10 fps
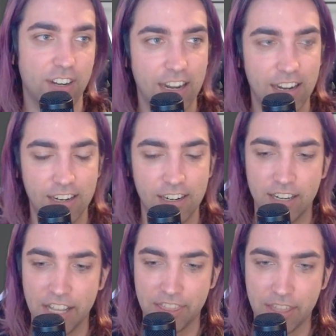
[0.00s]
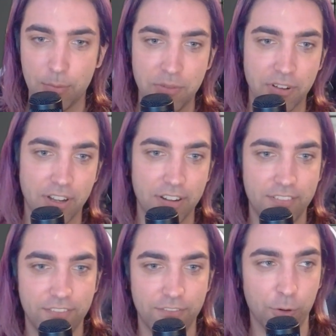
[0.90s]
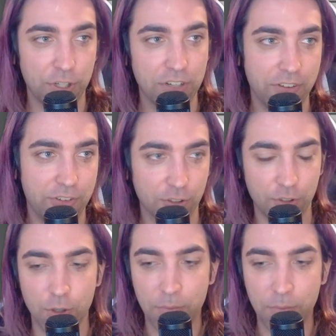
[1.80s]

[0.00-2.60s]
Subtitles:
I believe a 14 or 15-year-old girl,